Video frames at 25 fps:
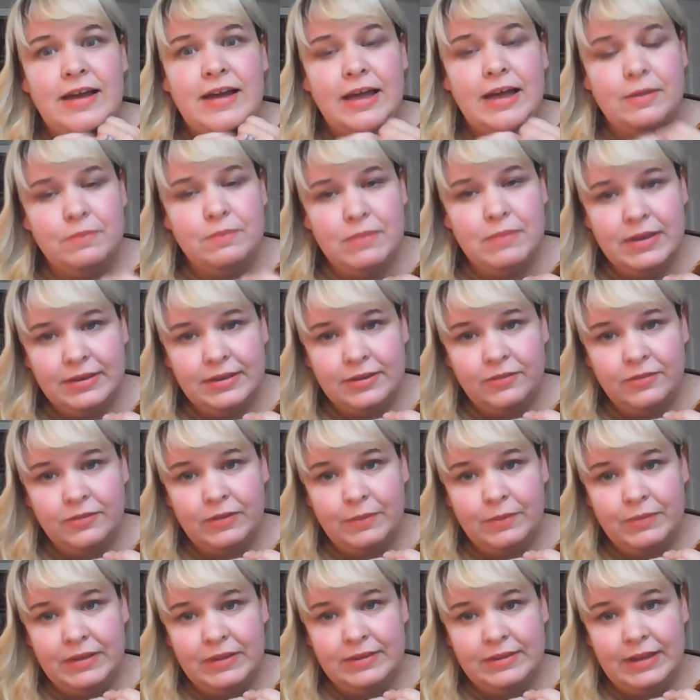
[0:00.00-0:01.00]
I missed
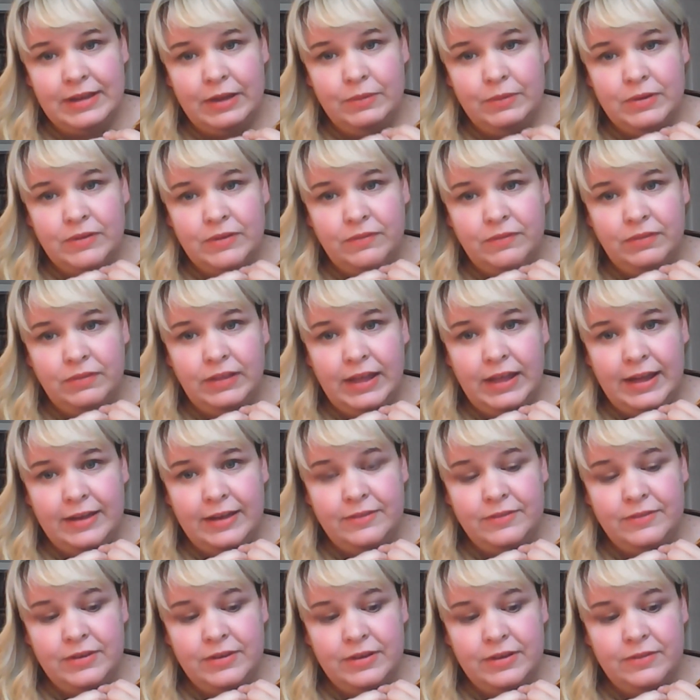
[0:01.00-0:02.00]
from this, I would have
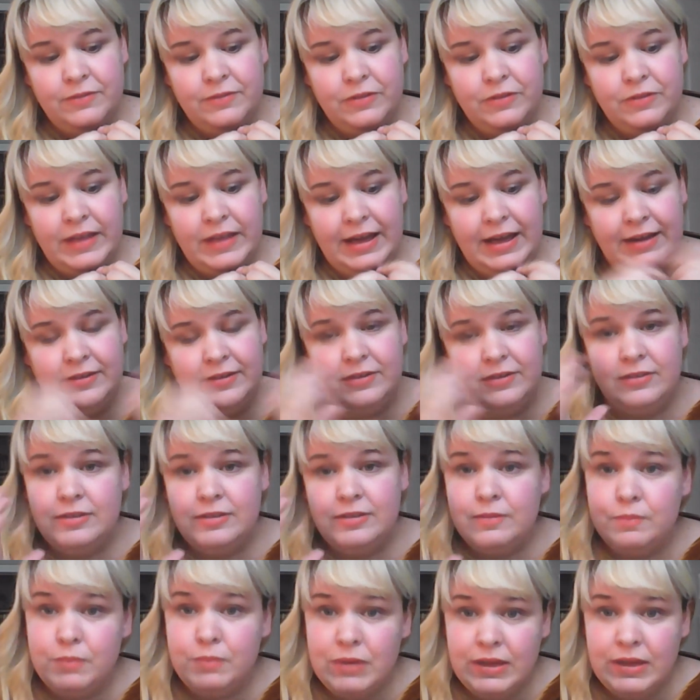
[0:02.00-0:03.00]
loved for the actors
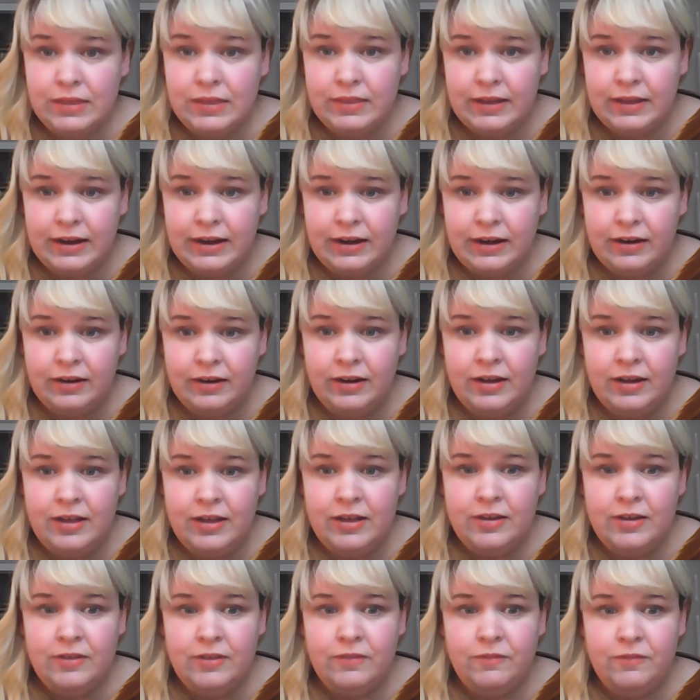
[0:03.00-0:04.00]
to be there,
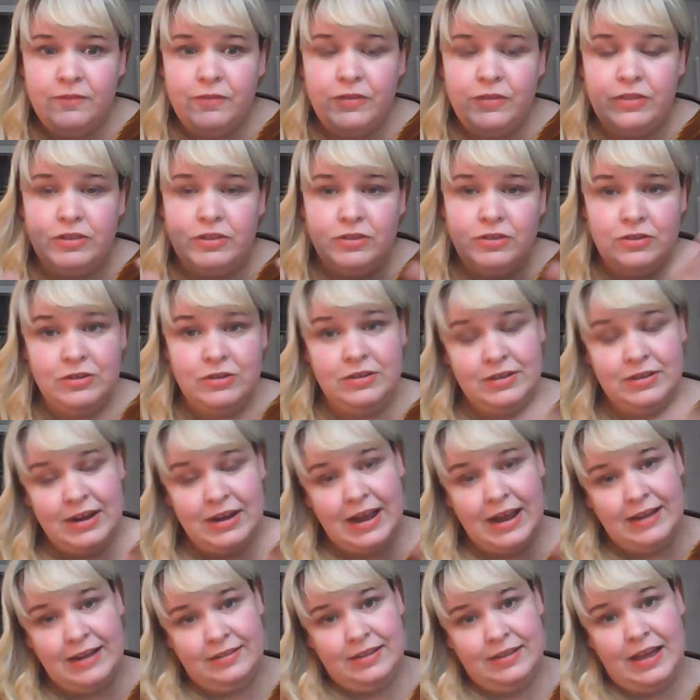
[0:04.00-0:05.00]
for the students to
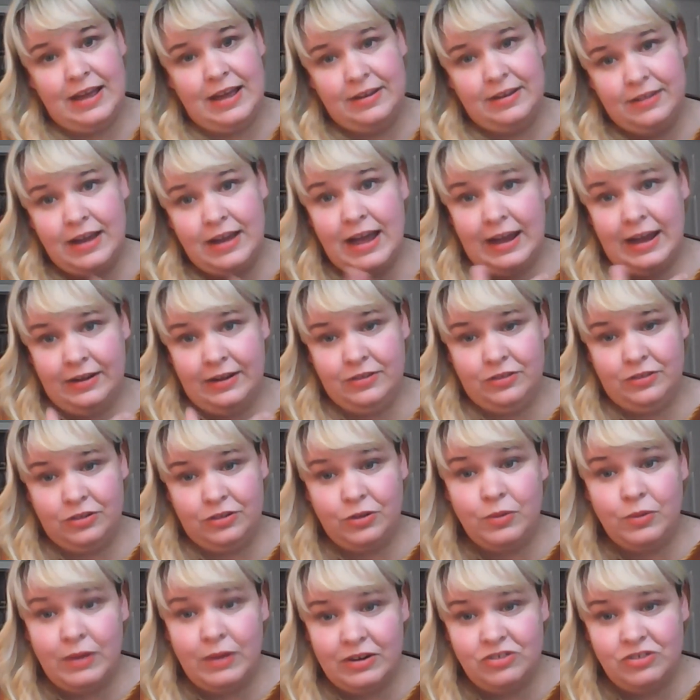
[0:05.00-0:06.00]
ask the actors
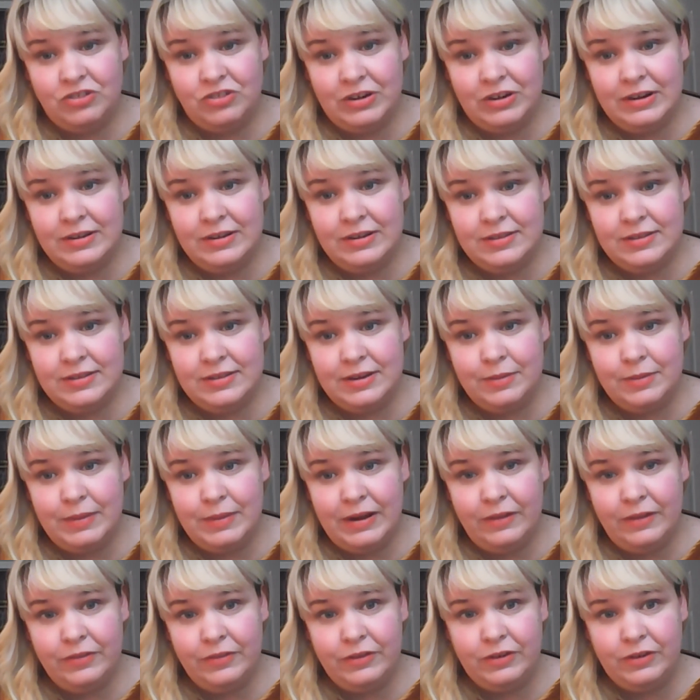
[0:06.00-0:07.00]
questions
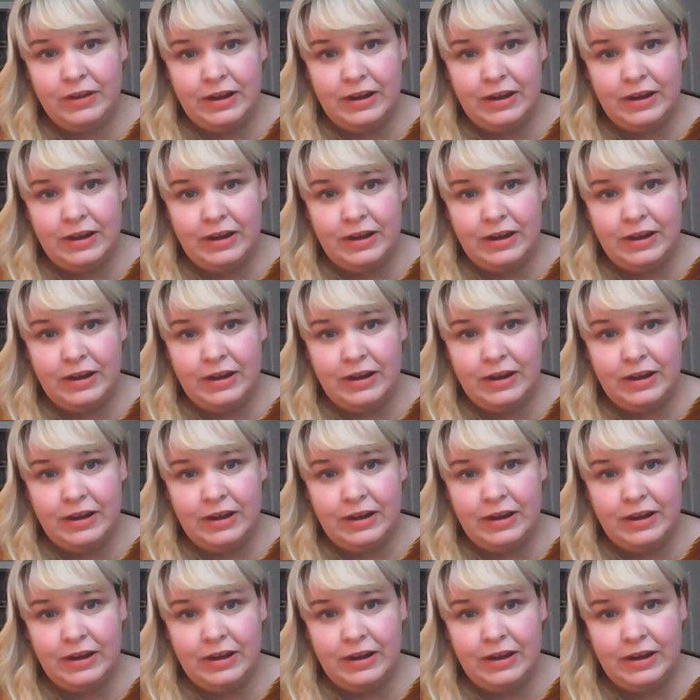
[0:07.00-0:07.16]
about their